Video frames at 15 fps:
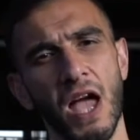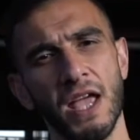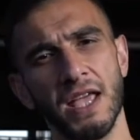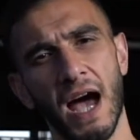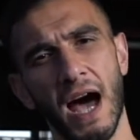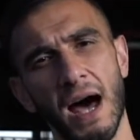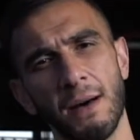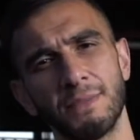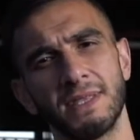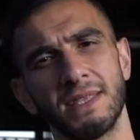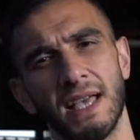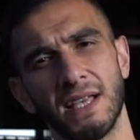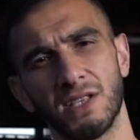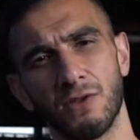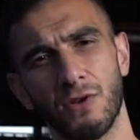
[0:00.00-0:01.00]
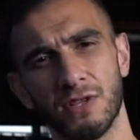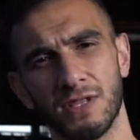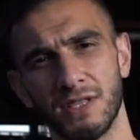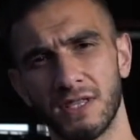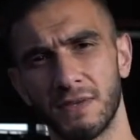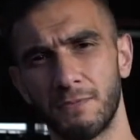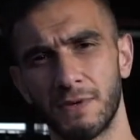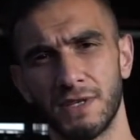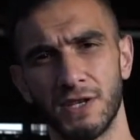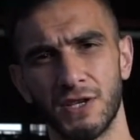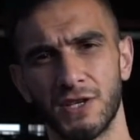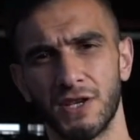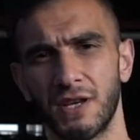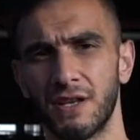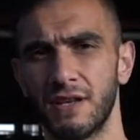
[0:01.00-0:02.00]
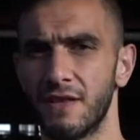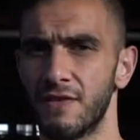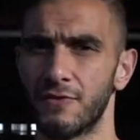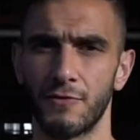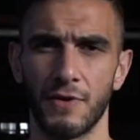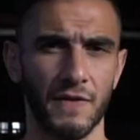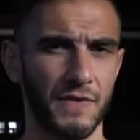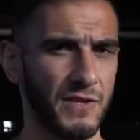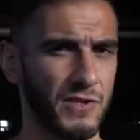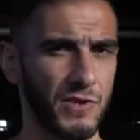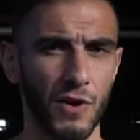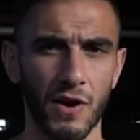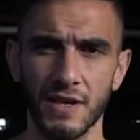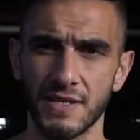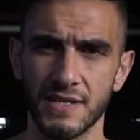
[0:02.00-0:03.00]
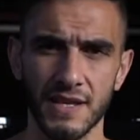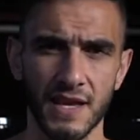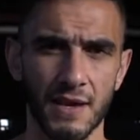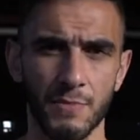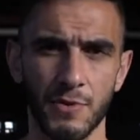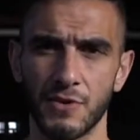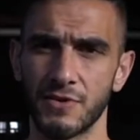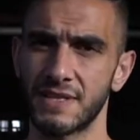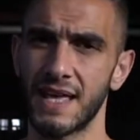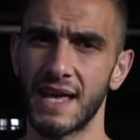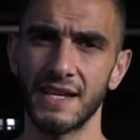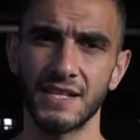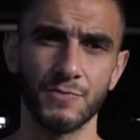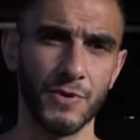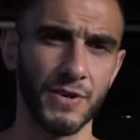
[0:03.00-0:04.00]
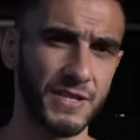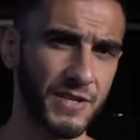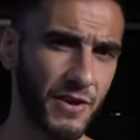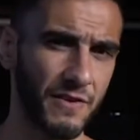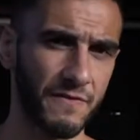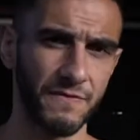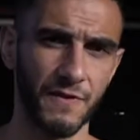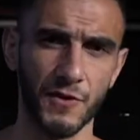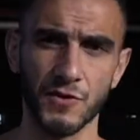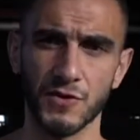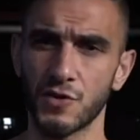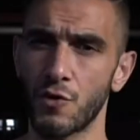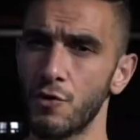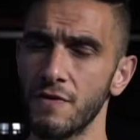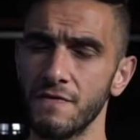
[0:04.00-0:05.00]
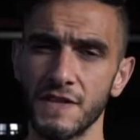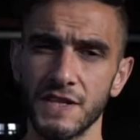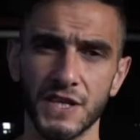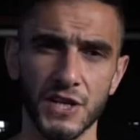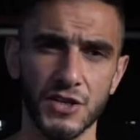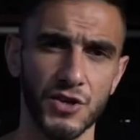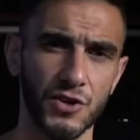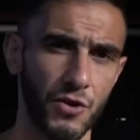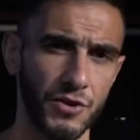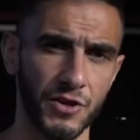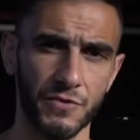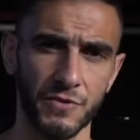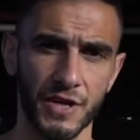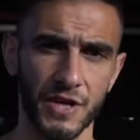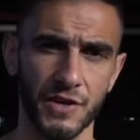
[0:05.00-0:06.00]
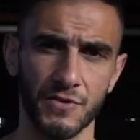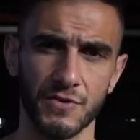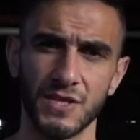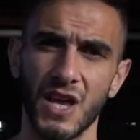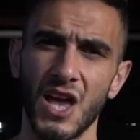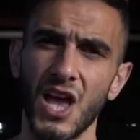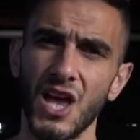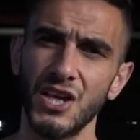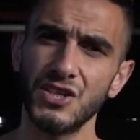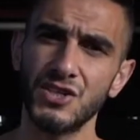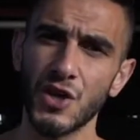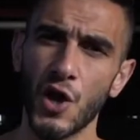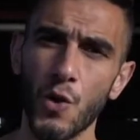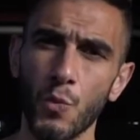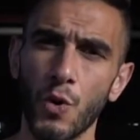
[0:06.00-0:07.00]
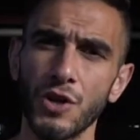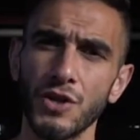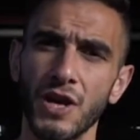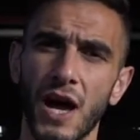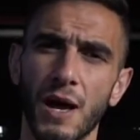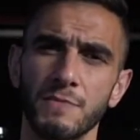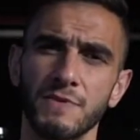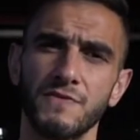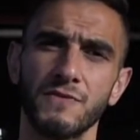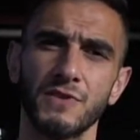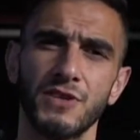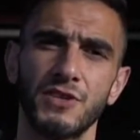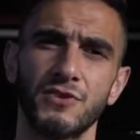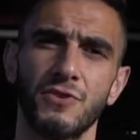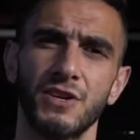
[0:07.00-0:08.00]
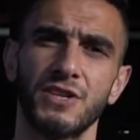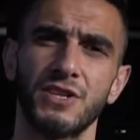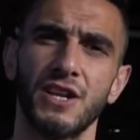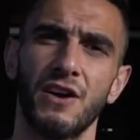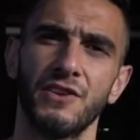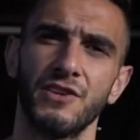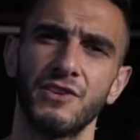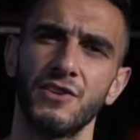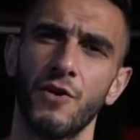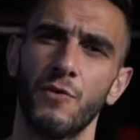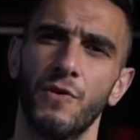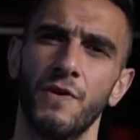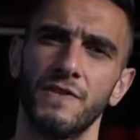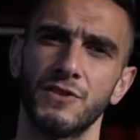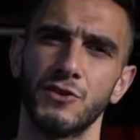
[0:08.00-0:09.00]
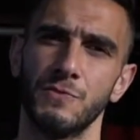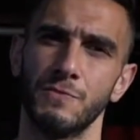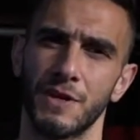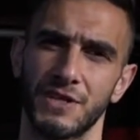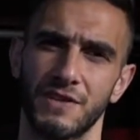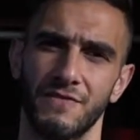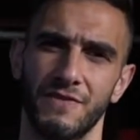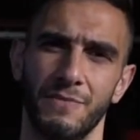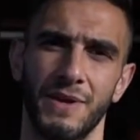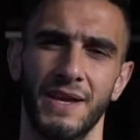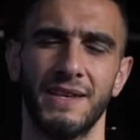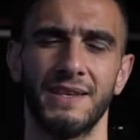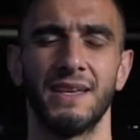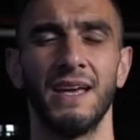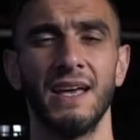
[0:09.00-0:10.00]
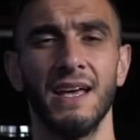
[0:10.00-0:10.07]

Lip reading: Your arm stays locked into position throughout the entire set, because that is what is going to focus all of the tension on your rear delts. You don't want your arms fully stretched out, and you don't want too much of a bend.